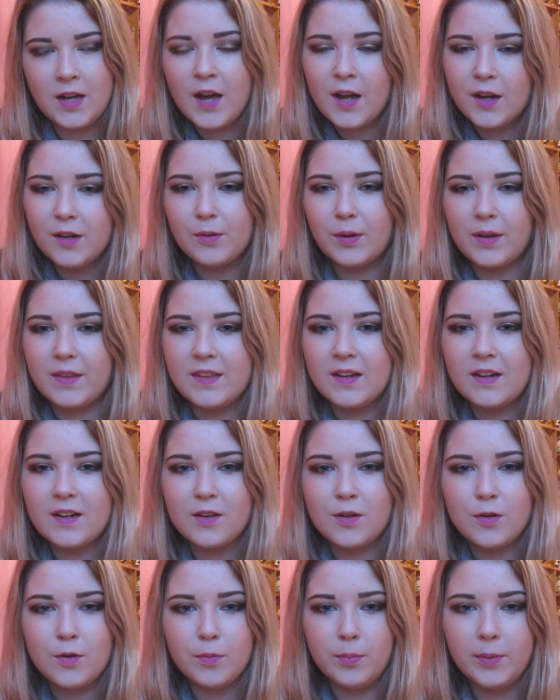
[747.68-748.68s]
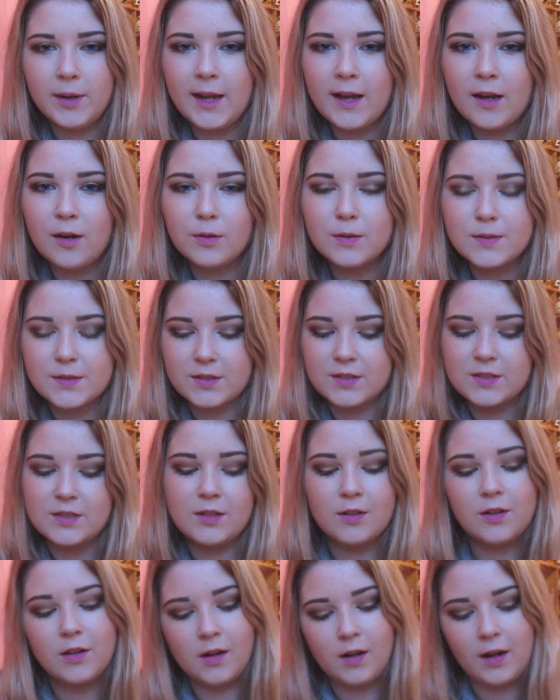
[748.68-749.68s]
No, I think I'd go with potatoes, because
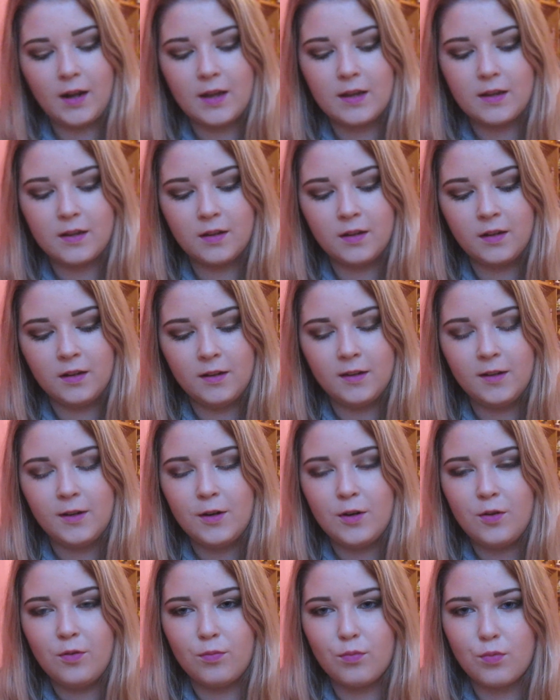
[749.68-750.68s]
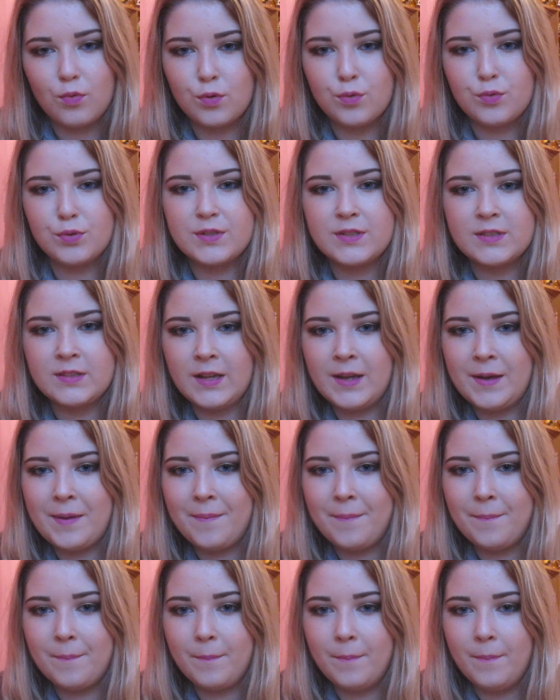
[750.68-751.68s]
you could like roast
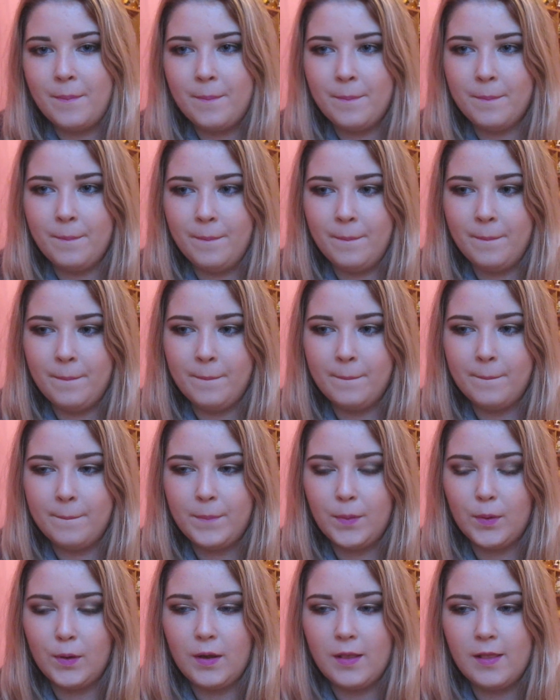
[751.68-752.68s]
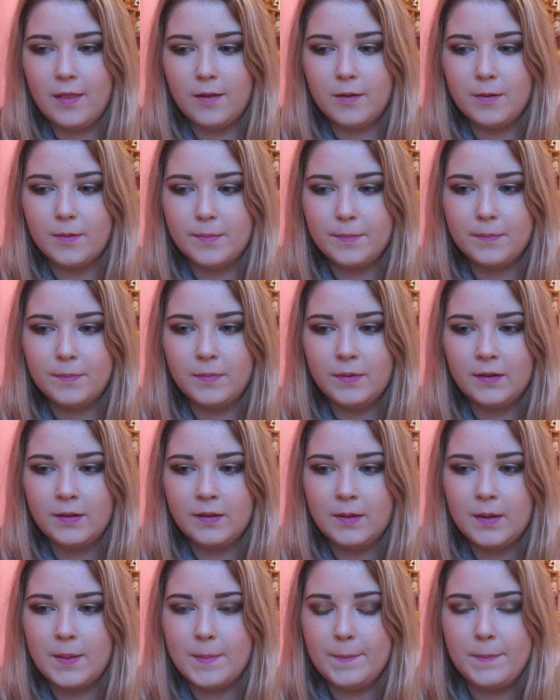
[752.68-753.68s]
them, boil them,
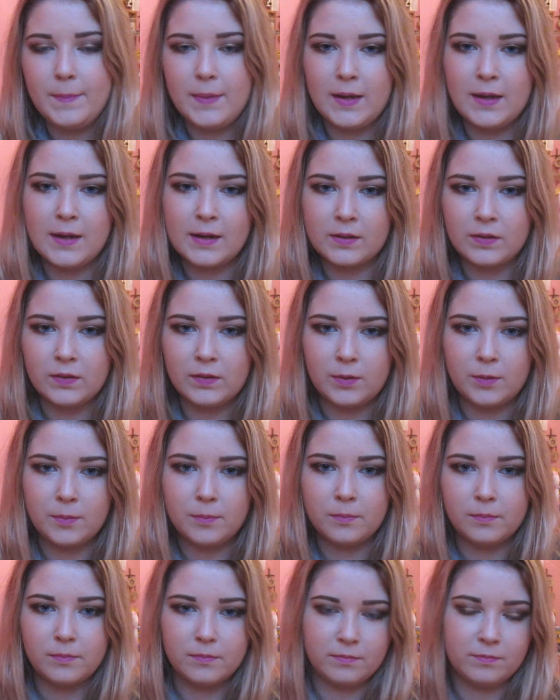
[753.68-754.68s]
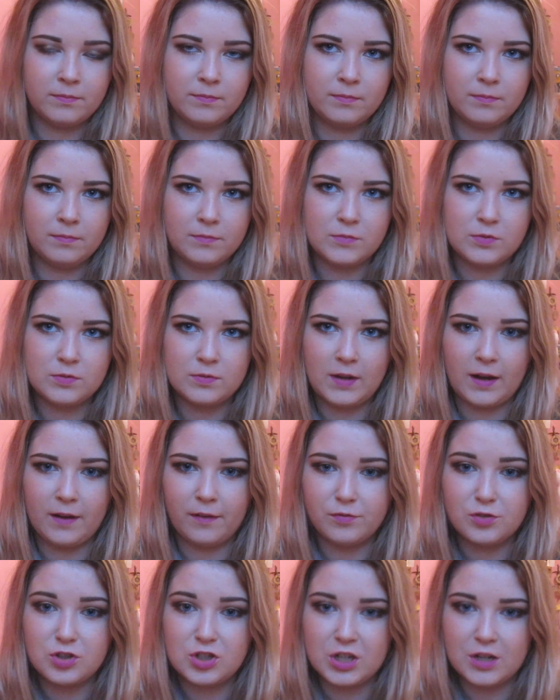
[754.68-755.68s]
bake them,
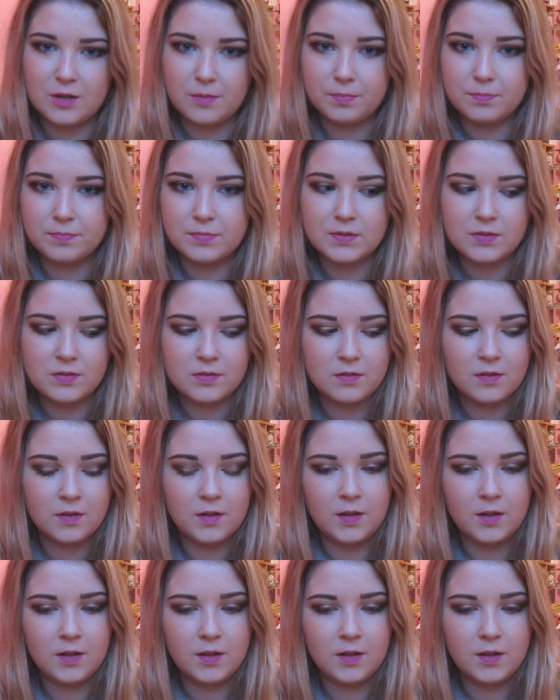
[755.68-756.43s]
have chips,